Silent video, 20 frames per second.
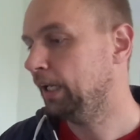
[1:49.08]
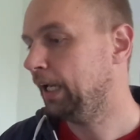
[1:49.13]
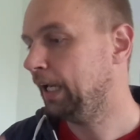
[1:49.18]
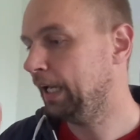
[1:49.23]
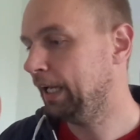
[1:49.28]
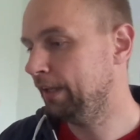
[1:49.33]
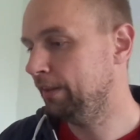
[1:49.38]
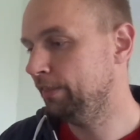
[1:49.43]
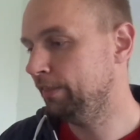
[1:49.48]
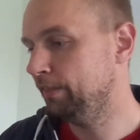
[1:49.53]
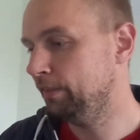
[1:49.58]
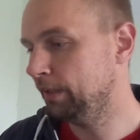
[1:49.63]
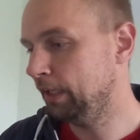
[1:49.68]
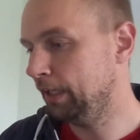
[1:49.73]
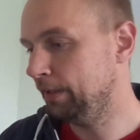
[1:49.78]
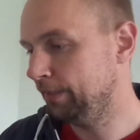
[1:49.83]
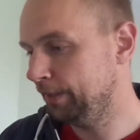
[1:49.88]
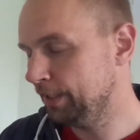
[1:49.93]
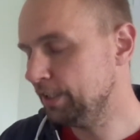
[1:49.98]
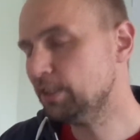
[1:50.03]
And
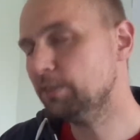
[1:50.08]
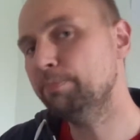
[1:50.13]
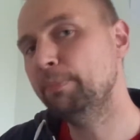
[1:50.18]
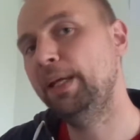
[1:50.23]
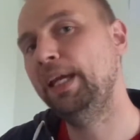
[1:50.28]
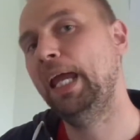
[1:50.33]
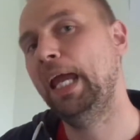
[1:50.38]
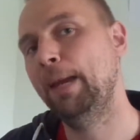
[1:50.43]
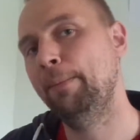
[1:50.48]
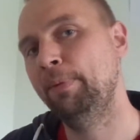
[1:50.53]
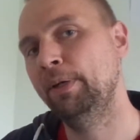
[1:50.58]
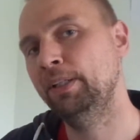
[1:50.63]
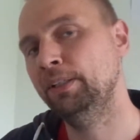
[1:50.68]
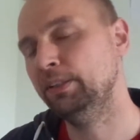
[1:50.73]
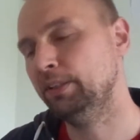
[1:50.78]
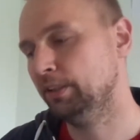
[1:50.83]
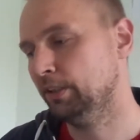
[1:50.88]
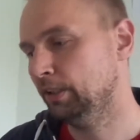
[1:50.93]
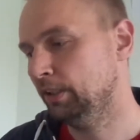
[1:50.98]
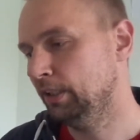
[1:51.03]
this may happen
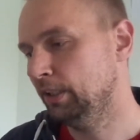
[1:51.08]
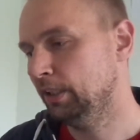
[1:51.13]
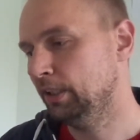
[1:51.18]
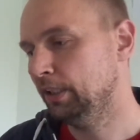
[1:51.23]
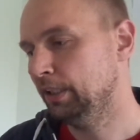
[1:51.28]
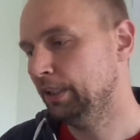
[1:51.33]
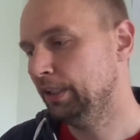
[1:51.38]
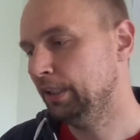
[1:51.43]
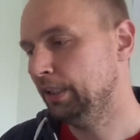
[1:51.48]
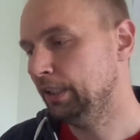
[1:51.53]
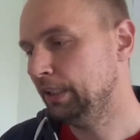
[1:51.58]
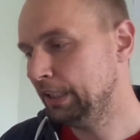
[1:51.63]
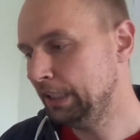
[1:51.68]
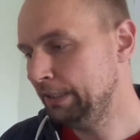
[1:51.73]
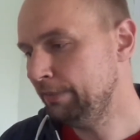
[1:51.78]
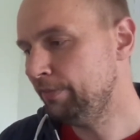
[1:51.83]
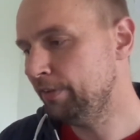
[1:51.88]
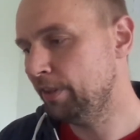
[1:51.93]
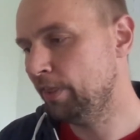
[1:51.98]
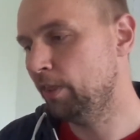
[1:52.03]

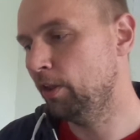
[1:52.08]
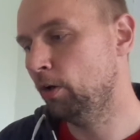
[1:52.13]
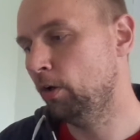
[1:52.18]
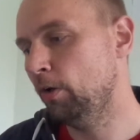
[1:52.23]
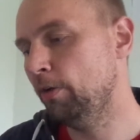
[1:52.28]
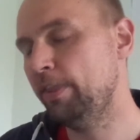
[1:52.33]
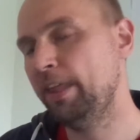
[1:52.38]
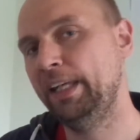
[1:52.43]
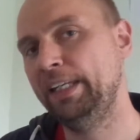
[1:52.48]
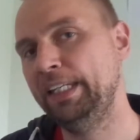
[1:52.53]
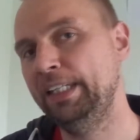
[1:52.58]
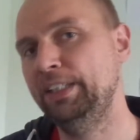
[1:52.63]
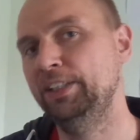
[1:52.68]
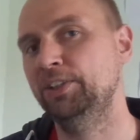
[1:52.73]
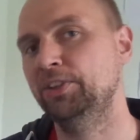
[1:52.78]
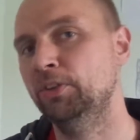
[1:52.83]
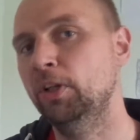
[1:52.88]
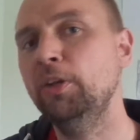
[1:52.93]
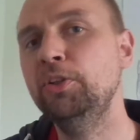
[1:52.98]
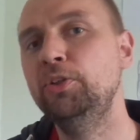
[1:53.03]
even though that it
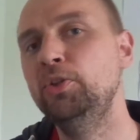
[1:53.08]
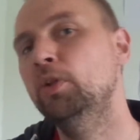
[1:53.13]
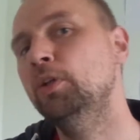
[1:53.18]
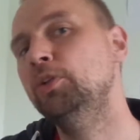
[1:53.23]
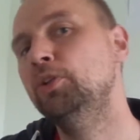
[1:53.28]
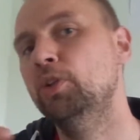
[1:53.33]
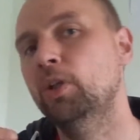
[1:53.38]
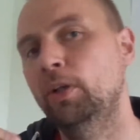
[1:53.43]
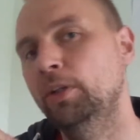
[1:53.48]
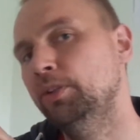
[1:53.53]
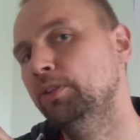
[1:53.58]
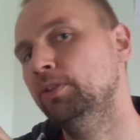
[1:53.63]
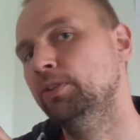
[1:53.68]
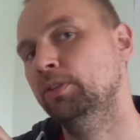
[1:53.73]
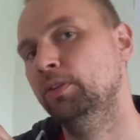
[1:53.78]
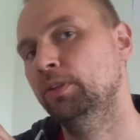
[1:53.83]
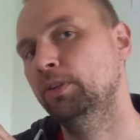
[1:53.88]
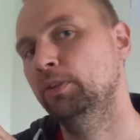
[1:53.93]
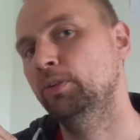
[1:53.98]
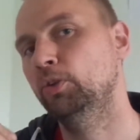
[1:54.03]
is not your choice
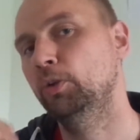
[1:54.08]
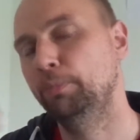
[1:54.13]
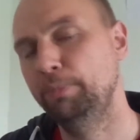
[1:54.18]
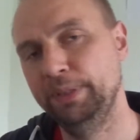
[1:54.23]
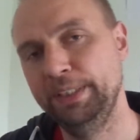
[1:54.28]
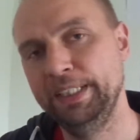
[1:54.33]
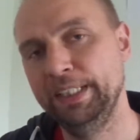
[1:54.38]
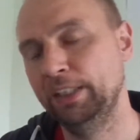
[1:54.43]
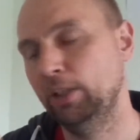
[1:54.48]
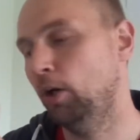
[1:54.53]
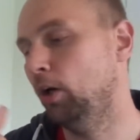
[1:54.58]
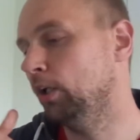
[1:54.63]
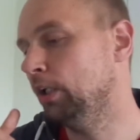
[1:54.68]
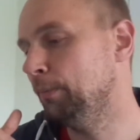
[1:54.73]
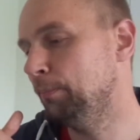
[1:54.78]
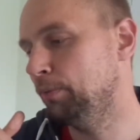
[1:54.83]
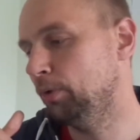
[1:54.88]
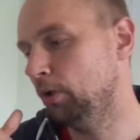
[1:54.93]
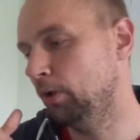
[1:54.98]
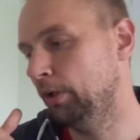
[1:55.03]
to be
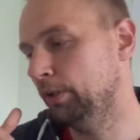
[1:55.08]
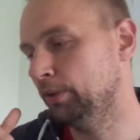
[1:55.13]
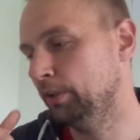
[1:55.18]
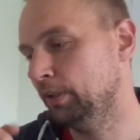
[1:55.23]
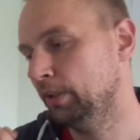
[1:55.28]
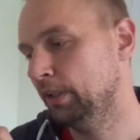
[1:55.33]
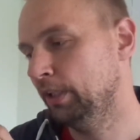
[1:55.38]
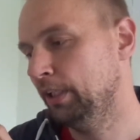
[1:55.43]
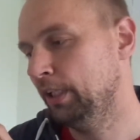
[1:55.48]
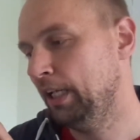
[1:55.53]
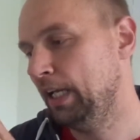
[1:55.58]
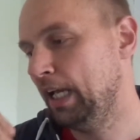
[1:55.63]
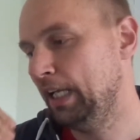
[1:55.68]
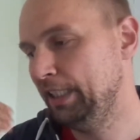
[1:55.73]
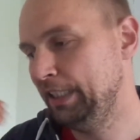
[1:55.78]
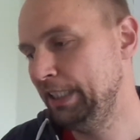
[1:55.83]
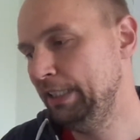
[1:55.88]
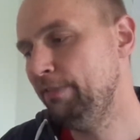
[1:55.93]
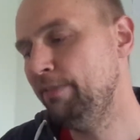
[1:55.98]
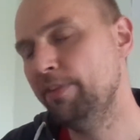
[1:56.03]
unemployed, and
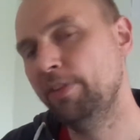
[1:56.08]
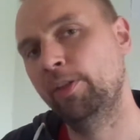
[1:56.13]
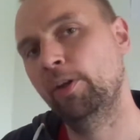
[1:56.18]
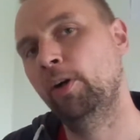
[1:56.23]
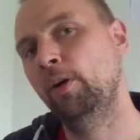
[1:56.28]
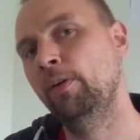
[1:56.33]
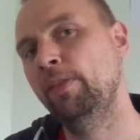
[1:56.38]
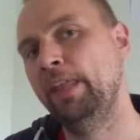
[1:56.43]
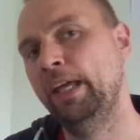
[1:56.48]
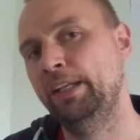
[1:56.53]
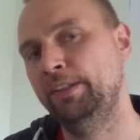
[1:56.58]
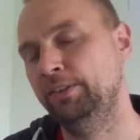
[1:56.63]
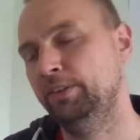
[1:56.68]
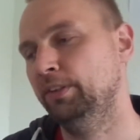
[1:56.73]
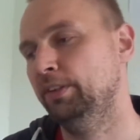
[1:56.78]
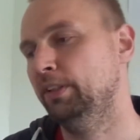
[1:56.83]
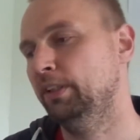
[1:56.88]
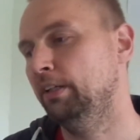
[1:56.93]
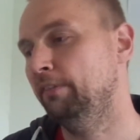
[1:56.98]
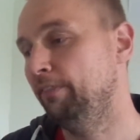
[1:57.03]
even though that
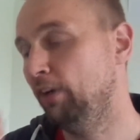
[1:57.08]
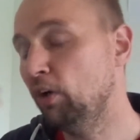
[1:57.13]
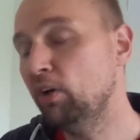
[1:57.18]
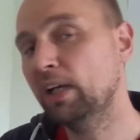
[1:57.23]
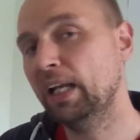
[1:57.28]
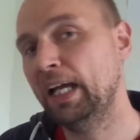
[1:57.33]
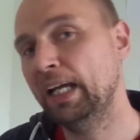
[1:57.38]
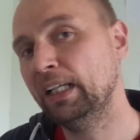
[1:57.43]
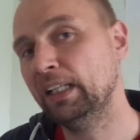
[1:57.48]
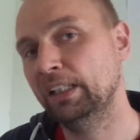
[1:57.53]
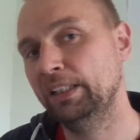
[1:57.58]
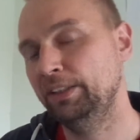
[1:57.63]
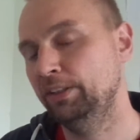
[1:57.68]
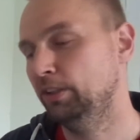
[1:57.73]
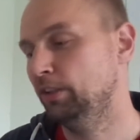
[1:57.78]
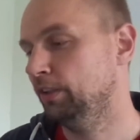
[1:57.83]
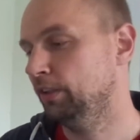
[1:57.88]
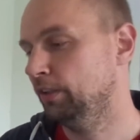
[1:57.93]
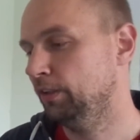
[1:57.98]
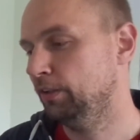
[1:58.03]
very likely
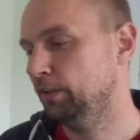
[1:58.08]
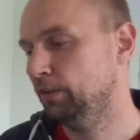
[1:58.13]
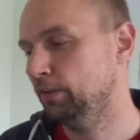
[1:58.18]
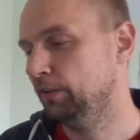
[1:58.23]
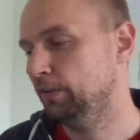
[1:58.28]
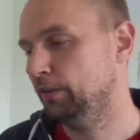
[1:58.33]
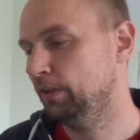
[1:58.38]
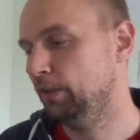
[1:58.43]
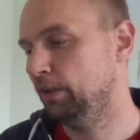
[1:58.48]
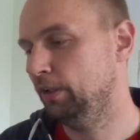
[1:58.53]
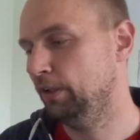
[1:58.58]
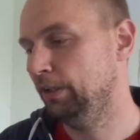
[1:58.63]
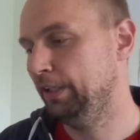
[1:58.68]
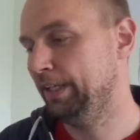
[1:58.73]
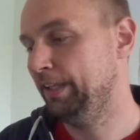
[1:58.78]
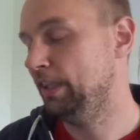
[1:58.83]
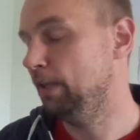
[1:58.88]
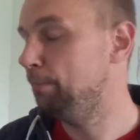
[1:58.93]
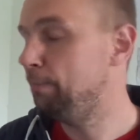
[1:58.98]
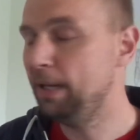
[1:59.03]

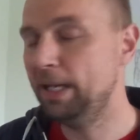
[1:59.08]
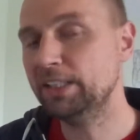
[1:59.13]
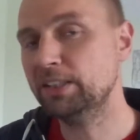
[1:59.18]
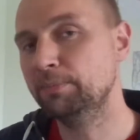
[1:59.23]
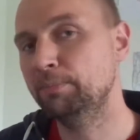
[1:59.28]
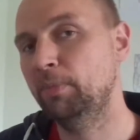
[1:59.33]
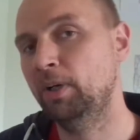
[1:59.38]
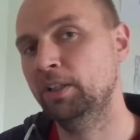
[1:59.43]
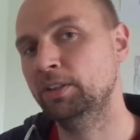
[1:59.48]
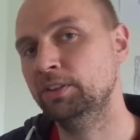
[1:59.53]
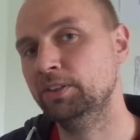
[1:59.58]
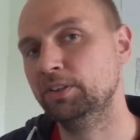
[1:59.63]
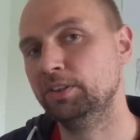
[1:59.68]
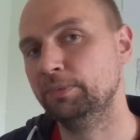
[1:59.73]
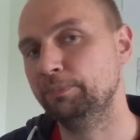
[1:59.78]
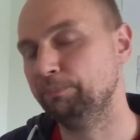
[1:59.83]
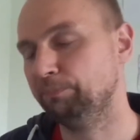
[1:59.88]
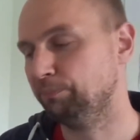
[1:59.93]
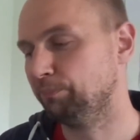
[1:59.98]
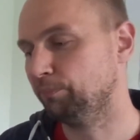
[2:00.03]
in the past months,
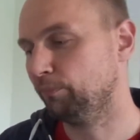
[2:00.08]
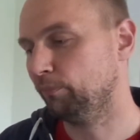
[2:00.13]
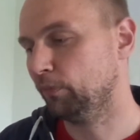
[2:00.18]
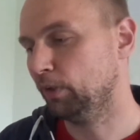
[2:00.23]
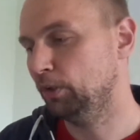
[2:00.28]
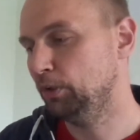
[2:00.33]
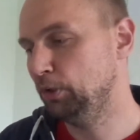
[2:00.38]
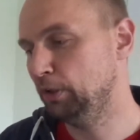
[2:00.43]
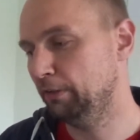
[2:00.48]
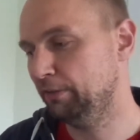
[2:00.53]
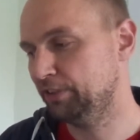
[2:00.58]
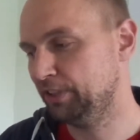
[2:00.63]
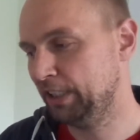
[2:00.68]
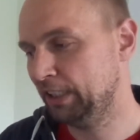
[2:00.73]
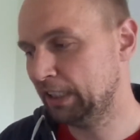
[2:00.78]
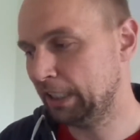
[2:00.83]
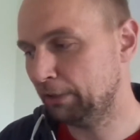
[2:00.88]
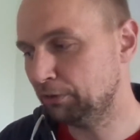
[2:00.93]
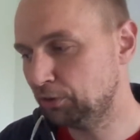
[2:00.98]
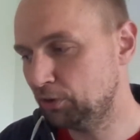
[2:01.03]
you have sent
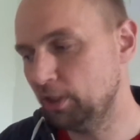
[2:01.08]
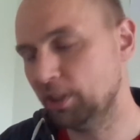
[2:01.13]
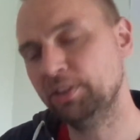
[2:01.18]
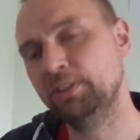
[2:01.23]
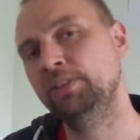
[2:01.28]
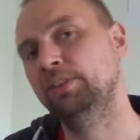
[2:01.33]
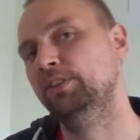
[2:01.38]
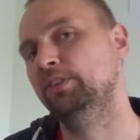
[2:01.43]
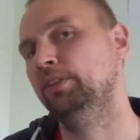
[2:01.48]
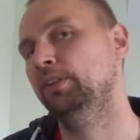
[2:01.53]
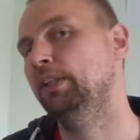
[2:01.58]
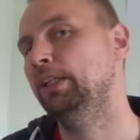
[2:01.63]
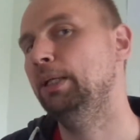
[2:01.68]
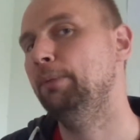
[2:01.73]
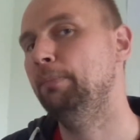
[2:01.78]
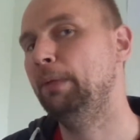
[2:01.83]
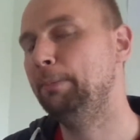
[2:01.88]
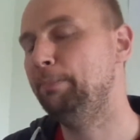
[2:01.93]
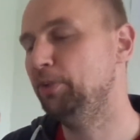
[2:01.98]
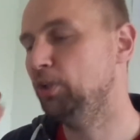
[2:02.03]
out dozens,
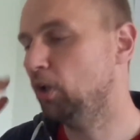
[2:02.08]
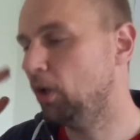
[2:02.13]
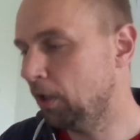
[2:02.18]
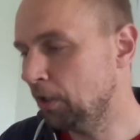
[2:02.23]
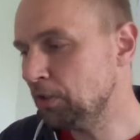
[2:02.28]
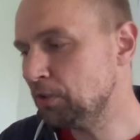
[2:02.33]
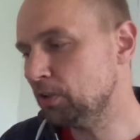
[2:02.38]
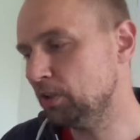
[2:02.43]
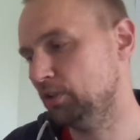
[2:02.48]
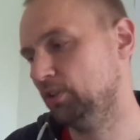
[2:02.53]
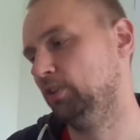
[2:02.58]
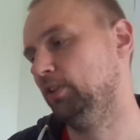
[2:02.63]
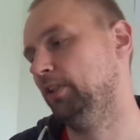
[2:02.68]
maybe hundreds